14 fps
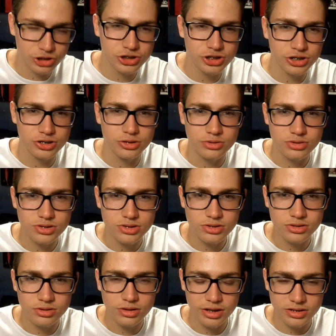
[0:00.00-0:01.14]
shoes,
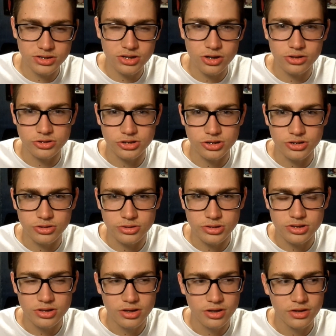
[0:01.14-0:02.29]
like soccer shoes,